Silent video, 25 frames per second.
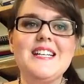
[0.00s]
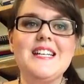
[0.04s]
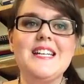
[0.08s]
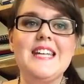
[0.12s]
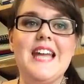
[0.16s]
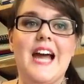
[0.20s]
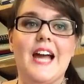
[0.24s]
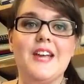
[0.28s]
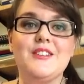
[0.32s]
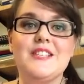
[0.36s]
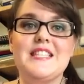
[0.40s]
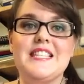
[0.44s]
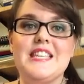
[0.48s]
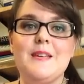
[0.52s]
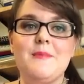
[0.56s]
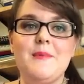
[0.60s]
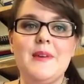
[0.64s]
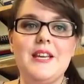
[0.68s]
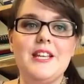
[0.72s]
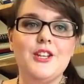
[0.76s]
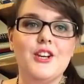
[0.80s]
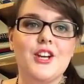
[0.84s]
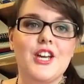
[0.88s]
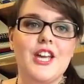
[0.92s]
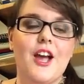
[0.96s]
Now you see
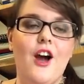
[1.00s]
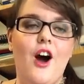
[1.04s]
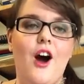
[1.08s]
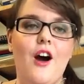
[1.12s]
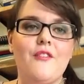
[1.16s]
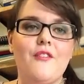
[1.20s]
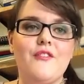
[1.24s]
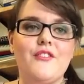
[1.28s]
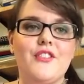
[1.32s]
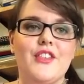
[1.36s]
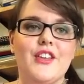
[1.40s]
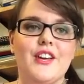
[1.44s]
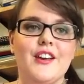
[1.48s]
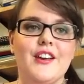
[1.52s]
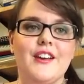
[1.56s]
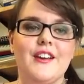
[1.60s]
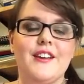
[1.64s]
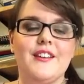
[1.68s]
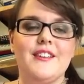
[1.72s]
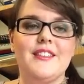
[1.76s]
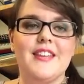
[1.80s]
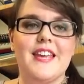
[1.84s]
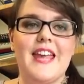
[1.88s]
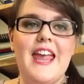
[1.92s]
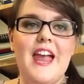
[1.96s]
me looking off
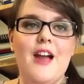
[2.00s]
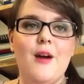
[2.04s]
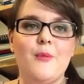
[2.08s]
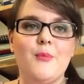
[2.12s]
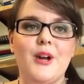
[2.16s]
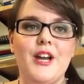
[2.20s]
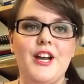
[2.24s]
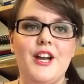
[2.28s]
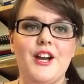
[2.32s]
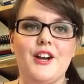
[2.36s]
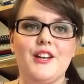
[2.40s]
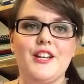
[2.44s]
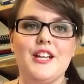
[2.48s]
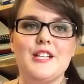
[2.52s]
the camera here.